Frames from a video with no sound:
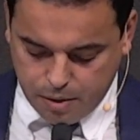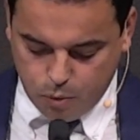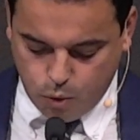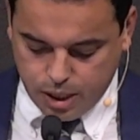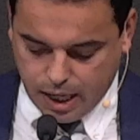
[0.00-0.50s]

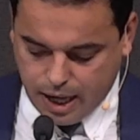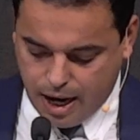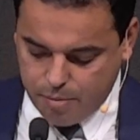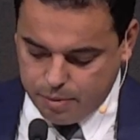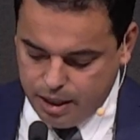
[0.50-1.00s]
would not
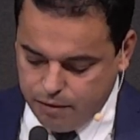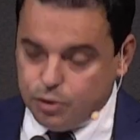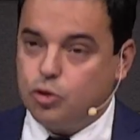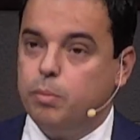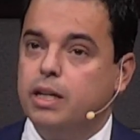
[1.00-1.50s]
come even
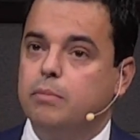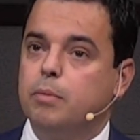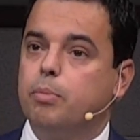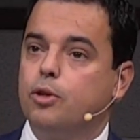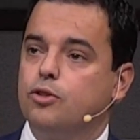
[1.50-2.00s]
to meet him
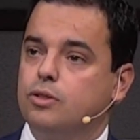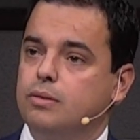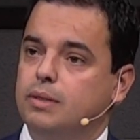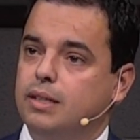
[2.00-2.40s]
in person,